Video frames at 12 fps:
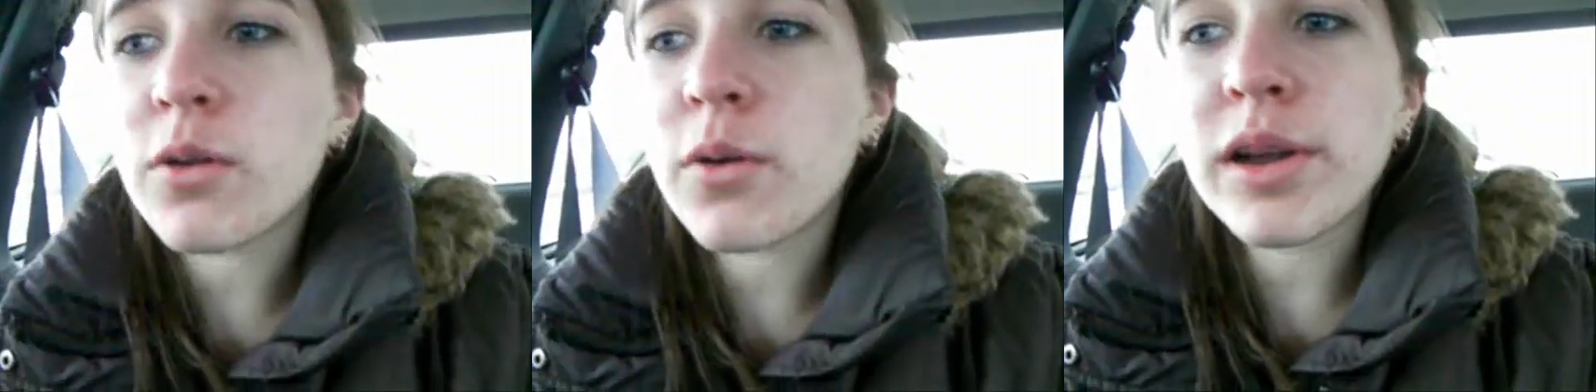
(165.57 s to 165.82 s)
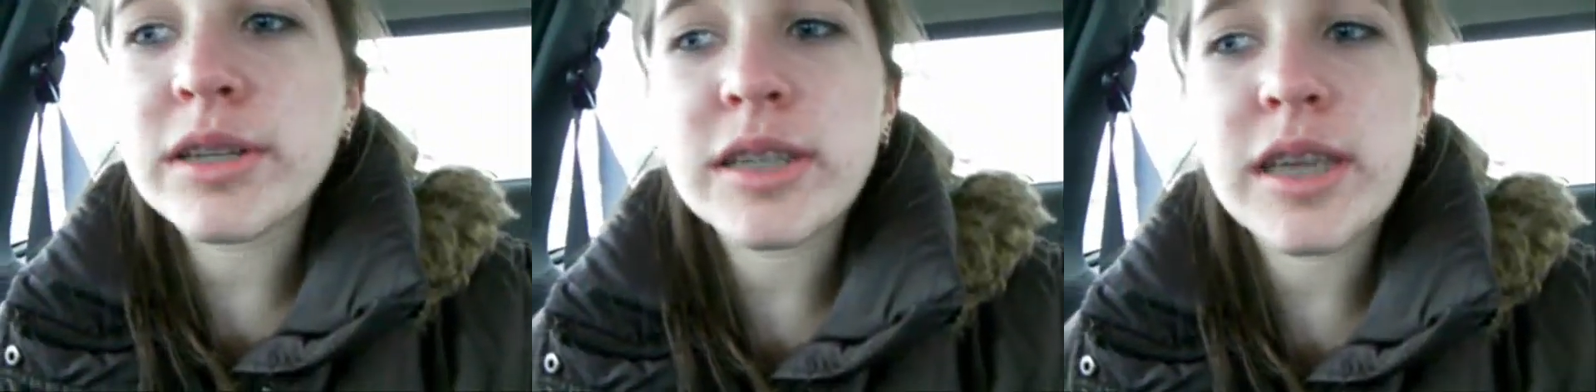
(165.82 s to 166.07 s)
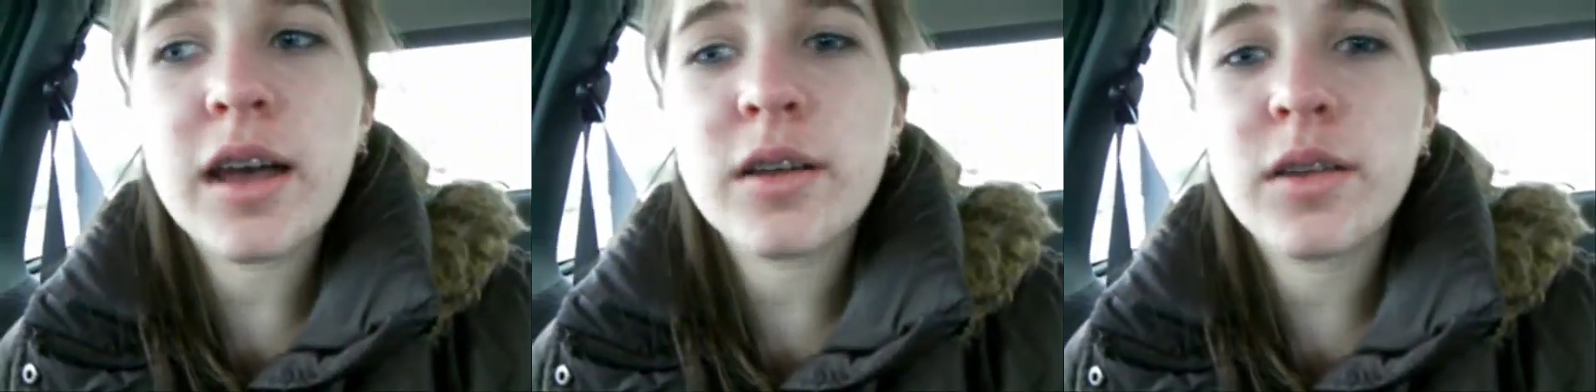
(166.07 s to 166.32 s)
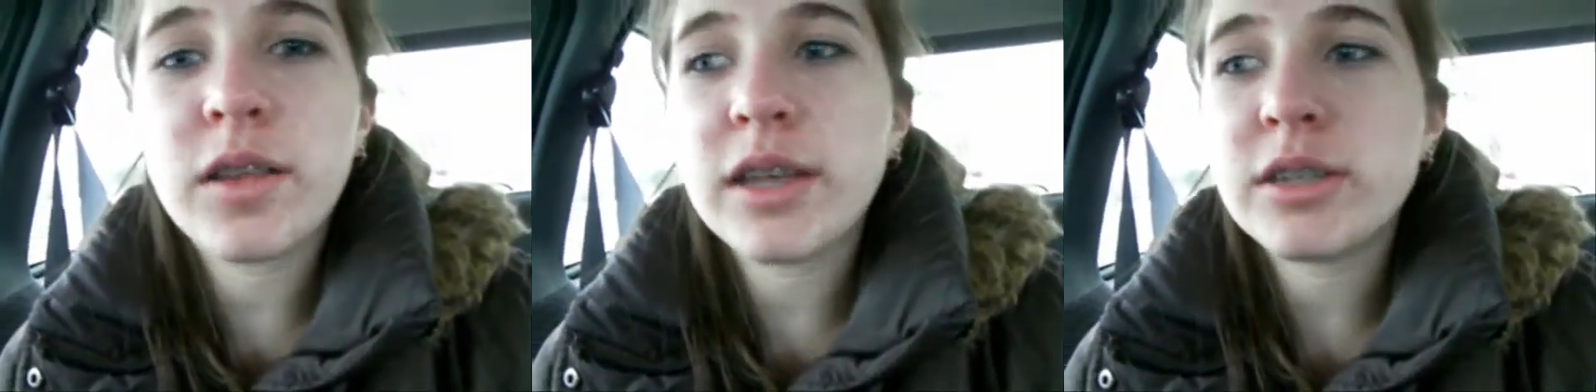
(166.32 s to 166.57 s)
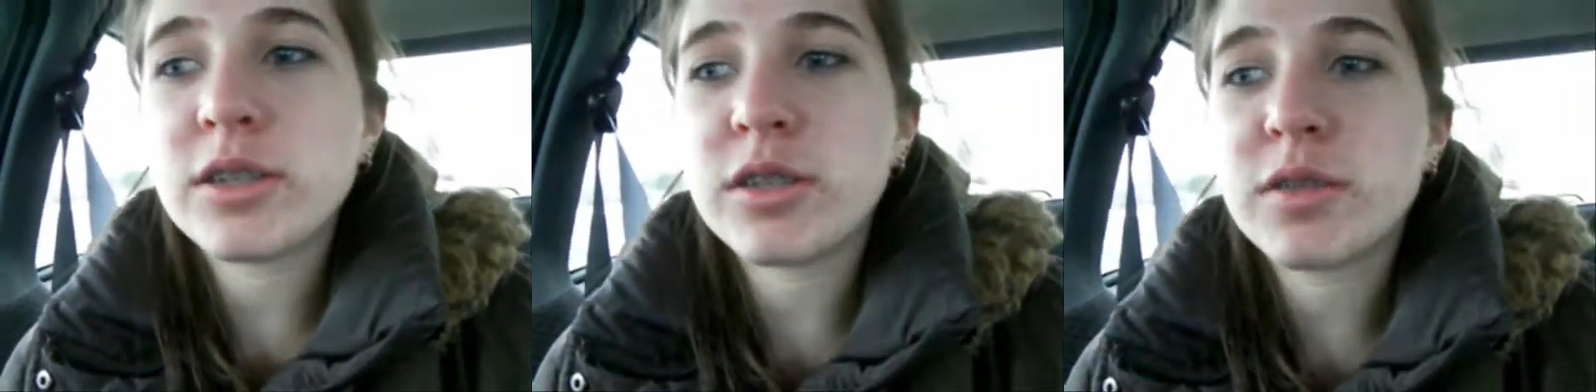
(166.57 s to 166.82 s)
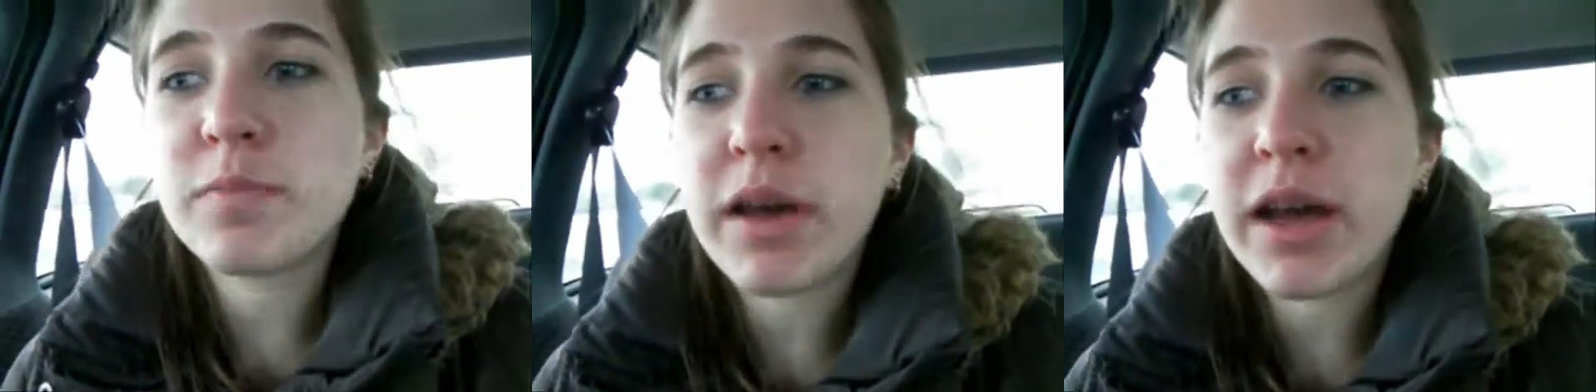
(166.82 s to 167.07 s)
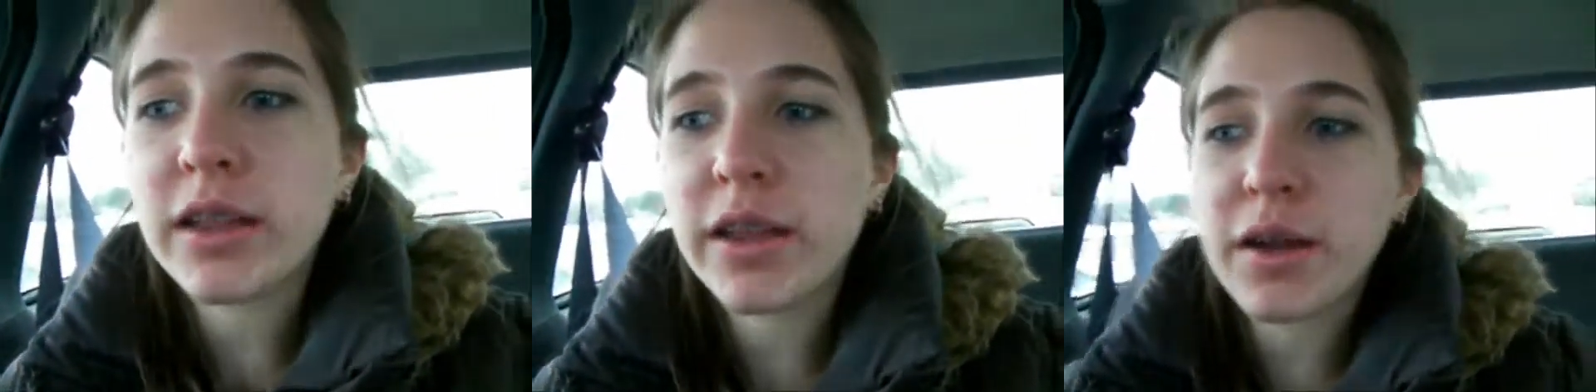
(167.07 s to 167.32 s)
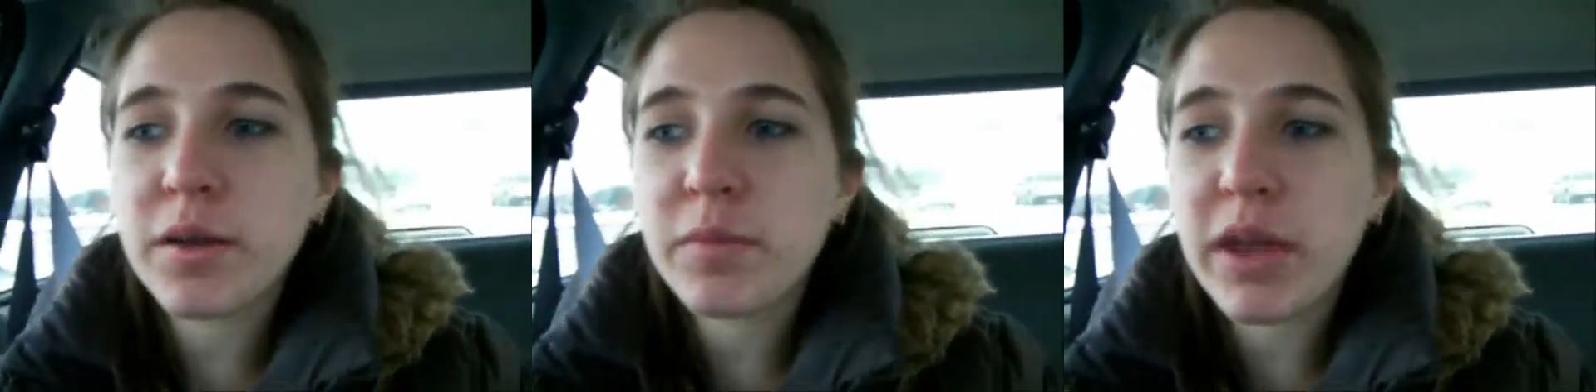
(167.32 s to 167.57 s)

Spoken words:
According to calculations by Larry